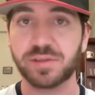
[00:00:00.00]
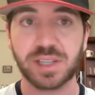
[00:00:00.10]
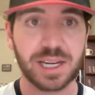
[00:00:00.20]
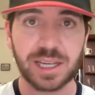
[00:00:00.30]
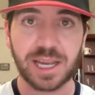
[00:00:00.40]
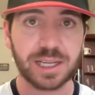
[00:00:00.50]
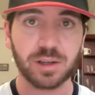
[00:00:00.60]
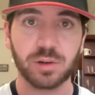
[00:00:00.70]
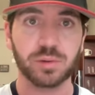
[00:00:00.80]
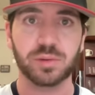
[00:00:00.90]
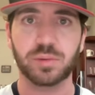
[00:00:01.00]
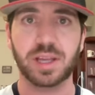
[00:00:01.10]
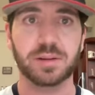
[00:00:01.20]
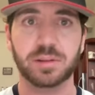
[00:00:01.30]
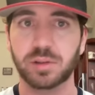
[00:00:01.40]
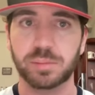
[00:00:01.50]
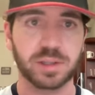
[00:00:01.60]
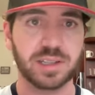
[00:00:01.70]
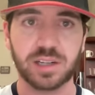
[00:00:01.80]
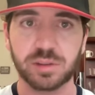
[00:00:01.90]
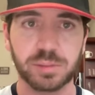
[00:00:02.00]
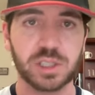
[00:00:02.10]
have kind of echoed that could potentially